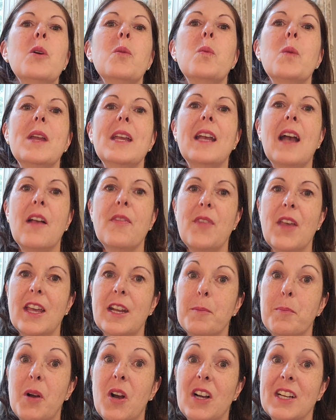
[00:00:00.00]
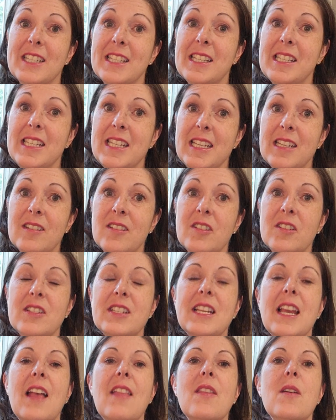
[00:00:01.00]
We got that apostilled,
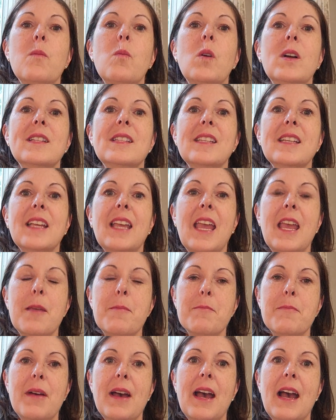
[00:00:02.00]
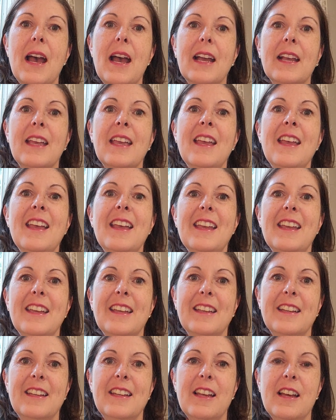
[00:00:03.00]
and then once it came back,
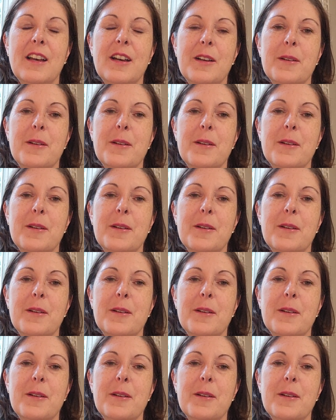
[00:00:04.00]
it